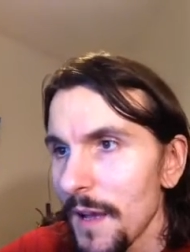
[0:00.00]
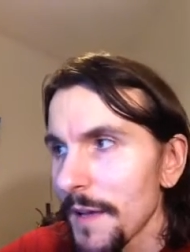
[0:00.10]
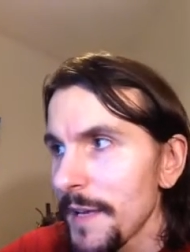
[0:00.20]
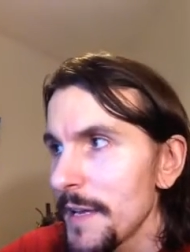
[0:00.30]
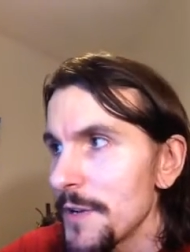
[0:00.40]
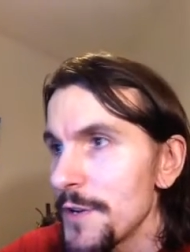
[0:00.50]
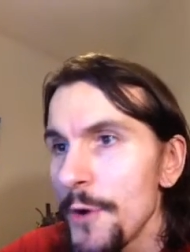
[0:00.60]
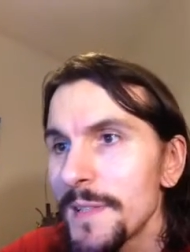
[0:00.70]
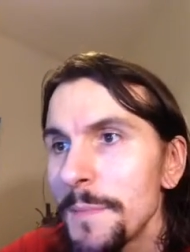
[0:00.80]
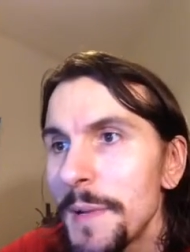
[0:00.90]
Okay,
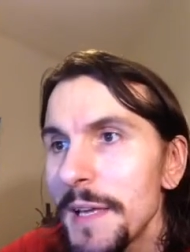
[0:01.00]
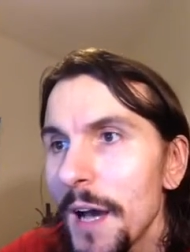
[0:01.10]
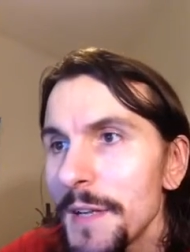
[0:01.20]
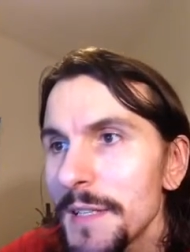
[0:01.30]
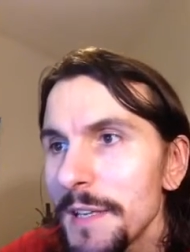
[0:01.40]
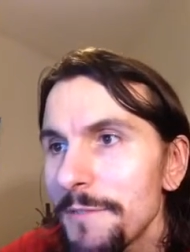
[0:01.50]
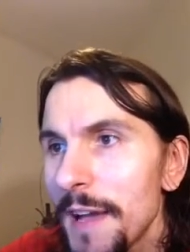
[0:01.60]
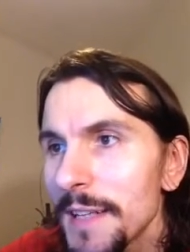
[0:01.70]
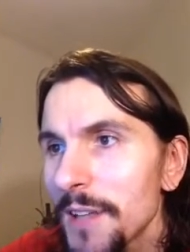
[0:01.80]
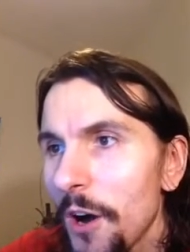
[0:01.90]
notably under the
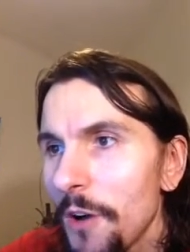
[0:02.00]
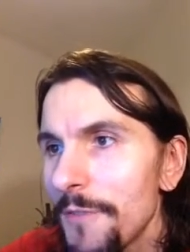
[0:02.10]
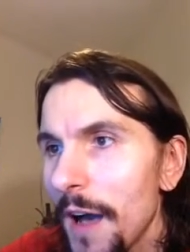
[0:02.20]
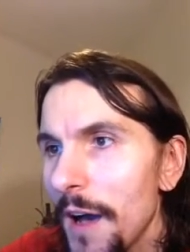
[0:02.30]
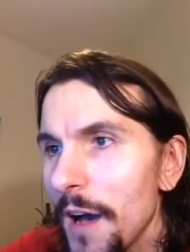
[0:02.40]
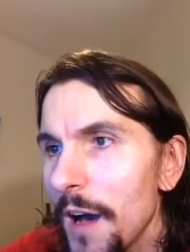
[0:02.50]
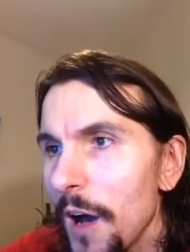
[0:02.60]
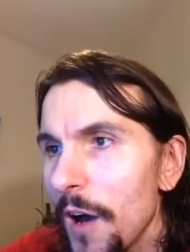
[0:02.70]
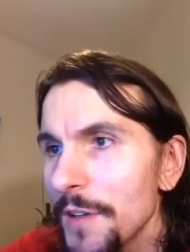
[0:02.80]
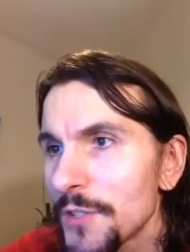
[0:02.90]
effect of uh, a
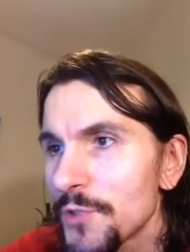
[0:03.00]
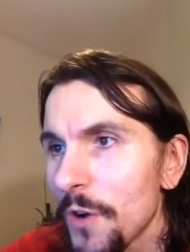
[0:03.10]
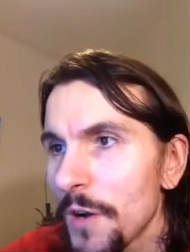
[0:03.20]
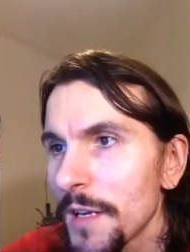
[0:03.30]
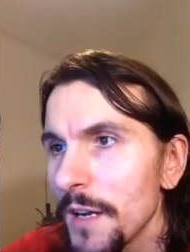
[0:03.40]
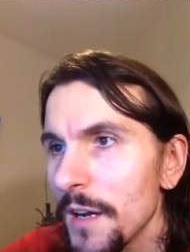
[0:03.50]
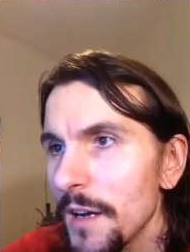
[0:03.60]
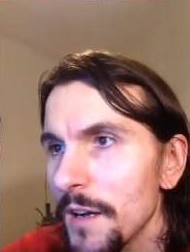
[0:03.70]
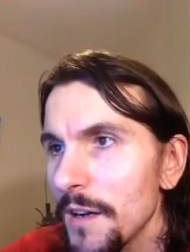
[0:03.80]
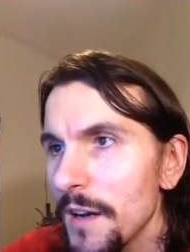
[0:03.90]
uh, strong
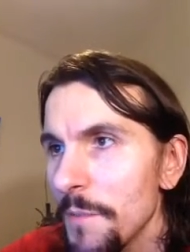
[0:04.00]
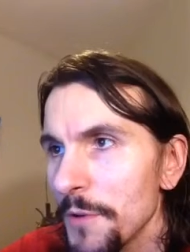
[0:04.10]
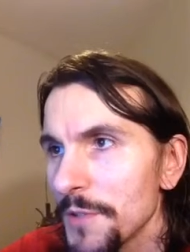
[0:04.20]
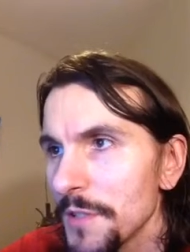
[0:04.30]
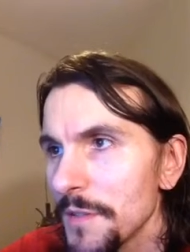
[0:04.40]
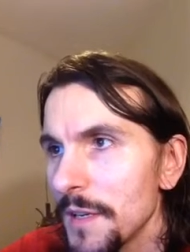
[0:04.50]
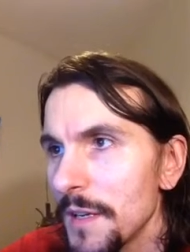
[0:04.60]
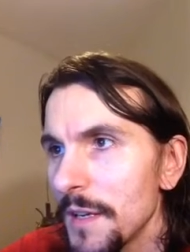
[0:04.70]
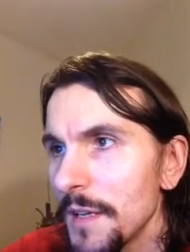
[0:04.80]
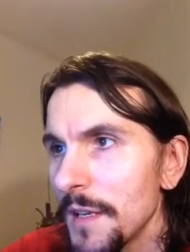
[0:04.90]
uh, emotion,
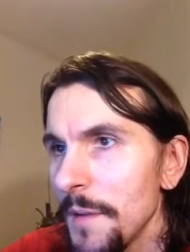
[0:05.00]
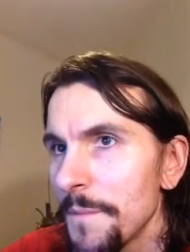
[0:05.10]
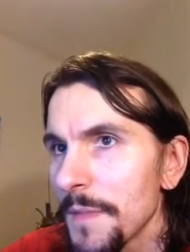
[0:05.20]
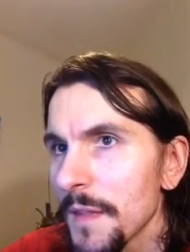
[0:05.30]
yeah.